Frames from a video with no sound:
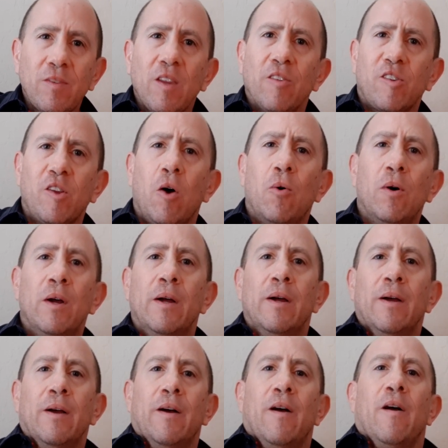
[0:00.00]
So
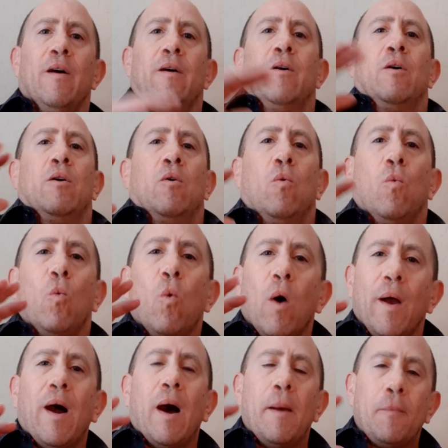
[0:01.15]

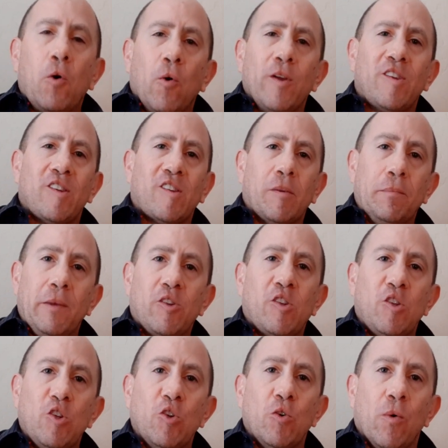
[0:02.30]
what I'm going to submit
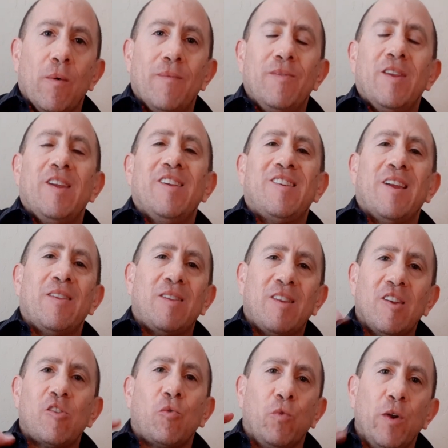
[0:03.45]
to you is that
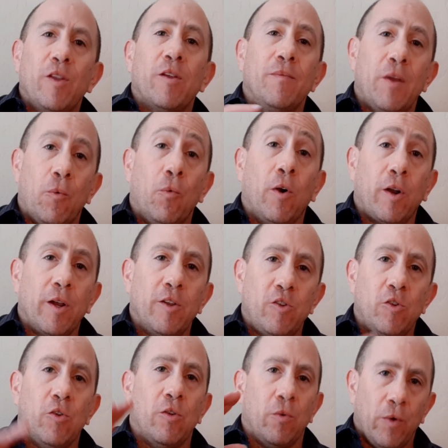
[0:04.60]
this rhythm that we're going to
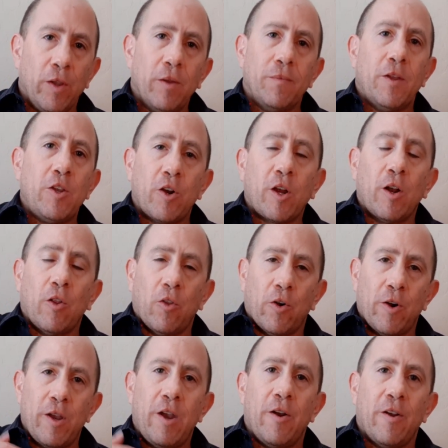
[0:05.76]
do, the rhythm that you're going to
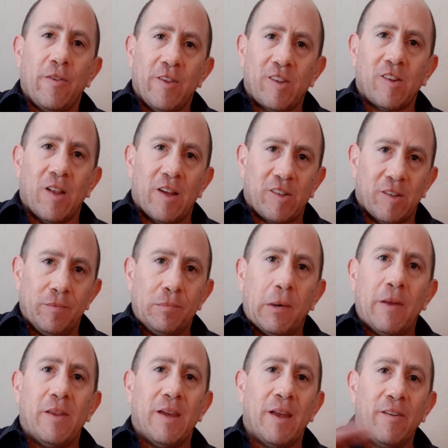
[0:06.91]
learn here in this lesson, by
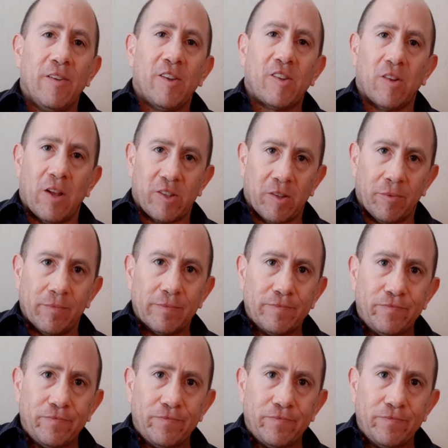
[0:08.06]
the end of this lesson,